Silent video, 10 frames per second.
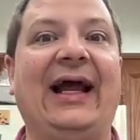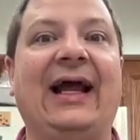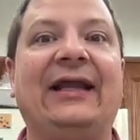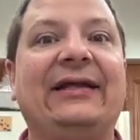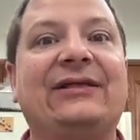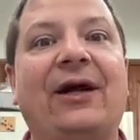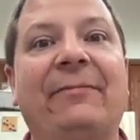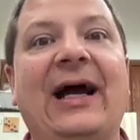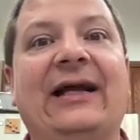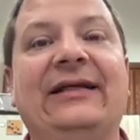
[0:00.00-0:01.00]
And he'd come
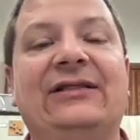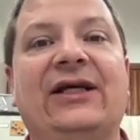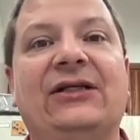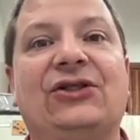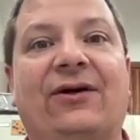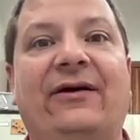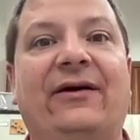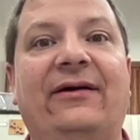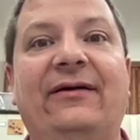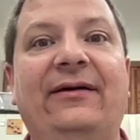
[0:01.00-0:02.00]
back and he'd say,
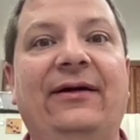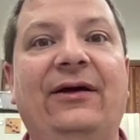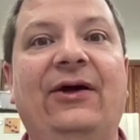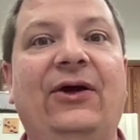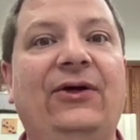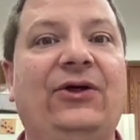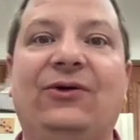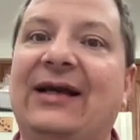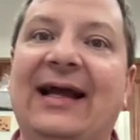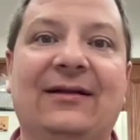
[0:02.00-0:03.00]
sir,
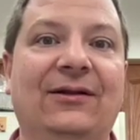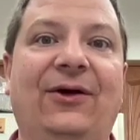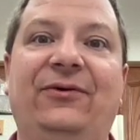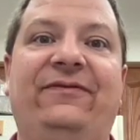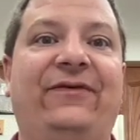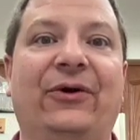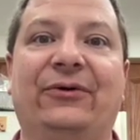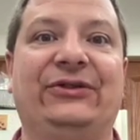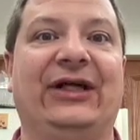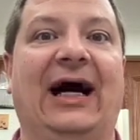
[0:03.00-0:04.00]
you can't load
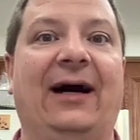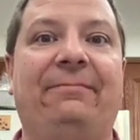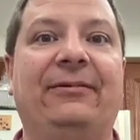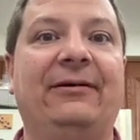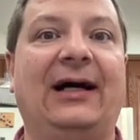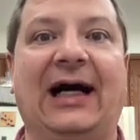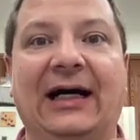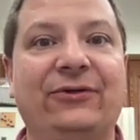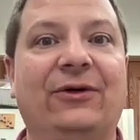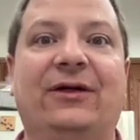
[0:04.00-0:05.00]
Photoshop
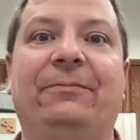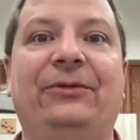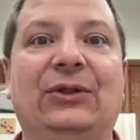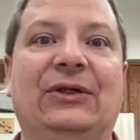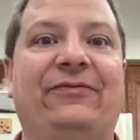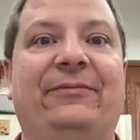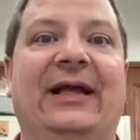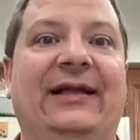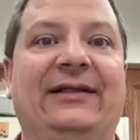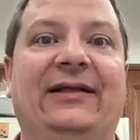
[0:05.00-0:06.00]
onto a computer from
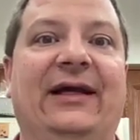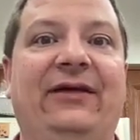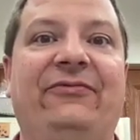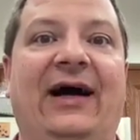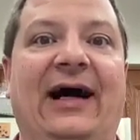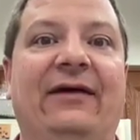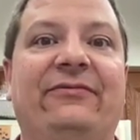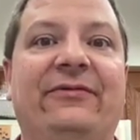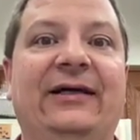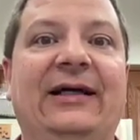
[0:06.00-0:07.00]

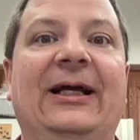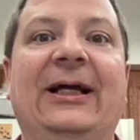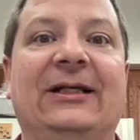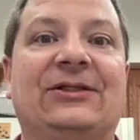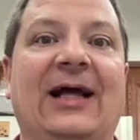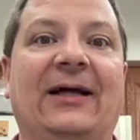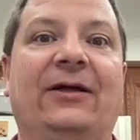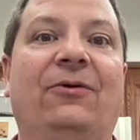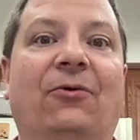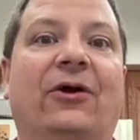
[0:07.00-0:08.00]
1985. It's not
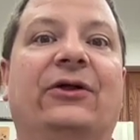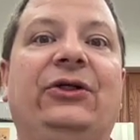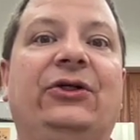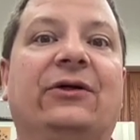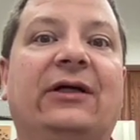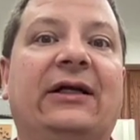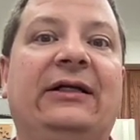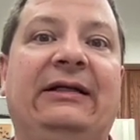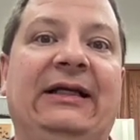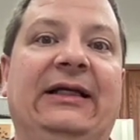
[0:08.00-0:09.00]
going to work. You're going to
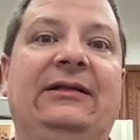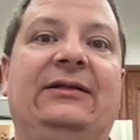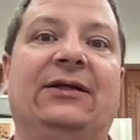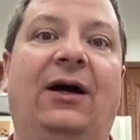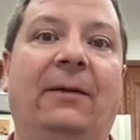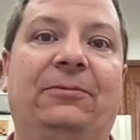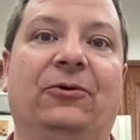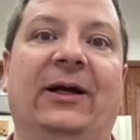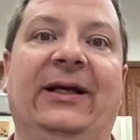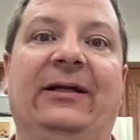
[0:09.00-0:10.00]
need to
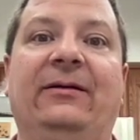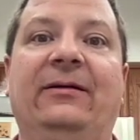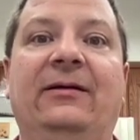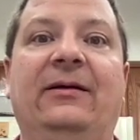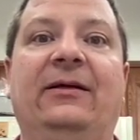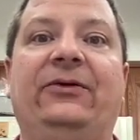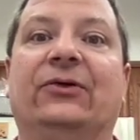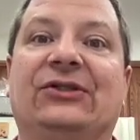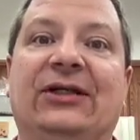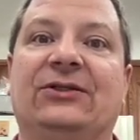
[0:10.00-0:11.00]
upgrade
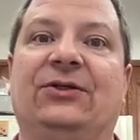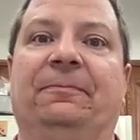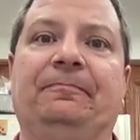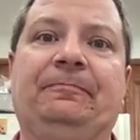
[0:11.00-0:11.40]
your system.